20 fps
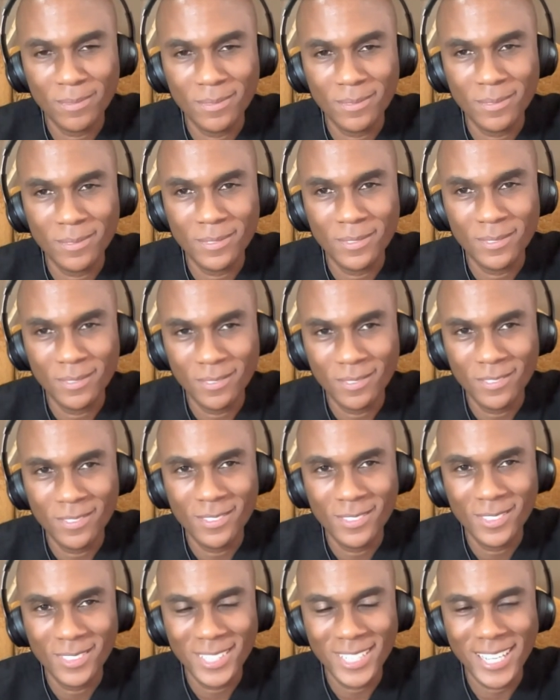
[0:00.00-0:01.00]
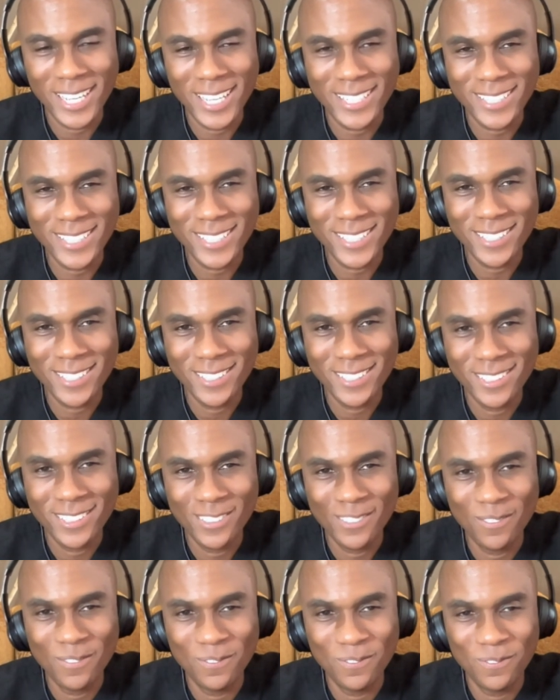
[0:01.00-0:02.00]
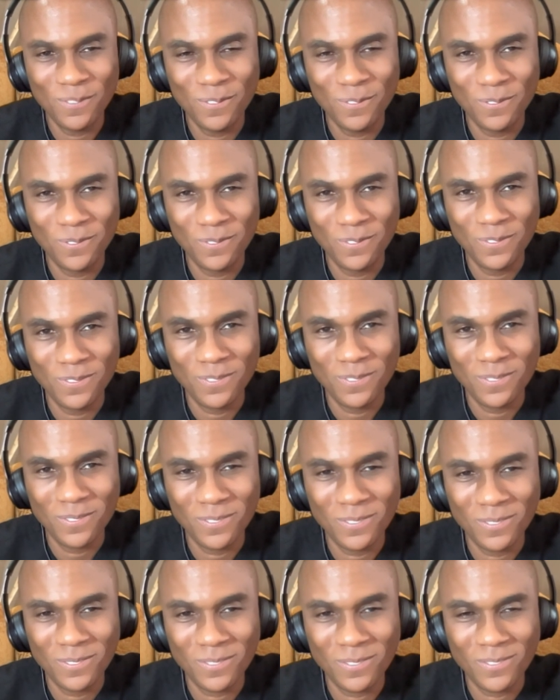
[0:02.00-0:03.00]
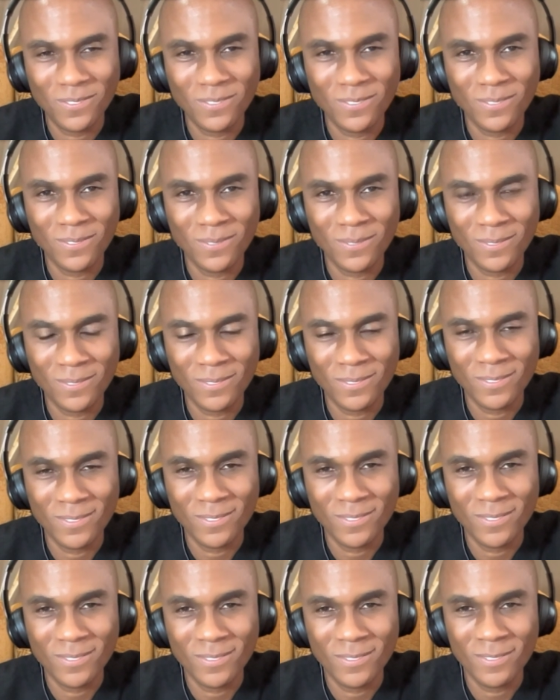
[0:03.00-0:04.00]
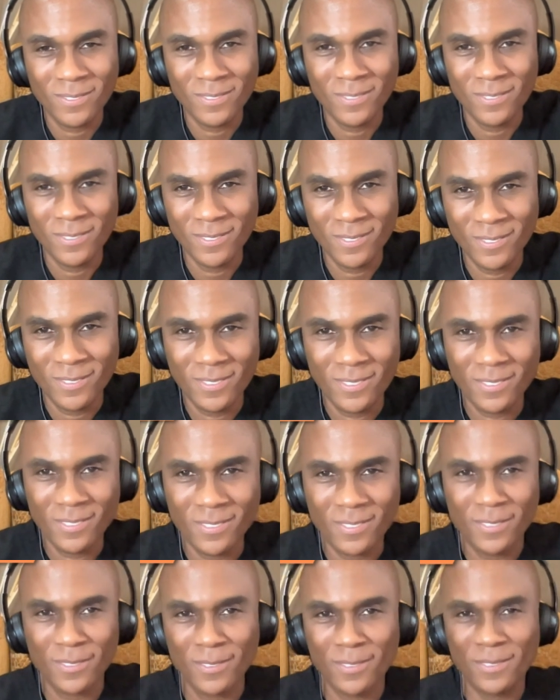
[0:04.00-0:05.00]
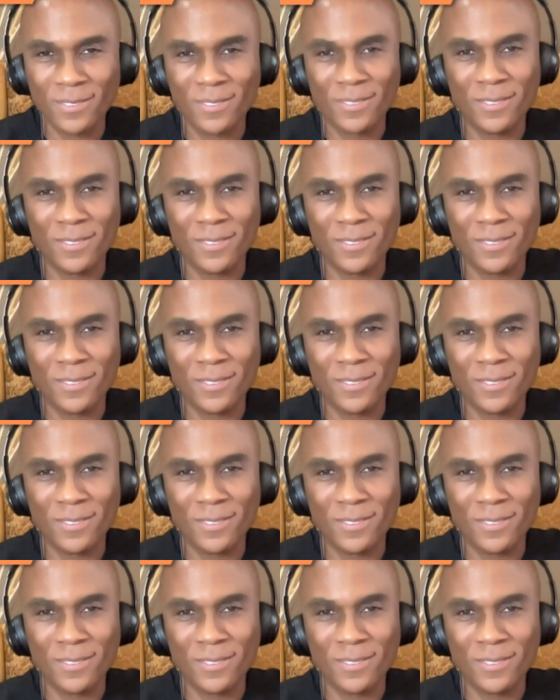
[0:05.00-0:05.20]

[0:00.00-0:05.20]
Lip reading: No words are spoken by the person on screen.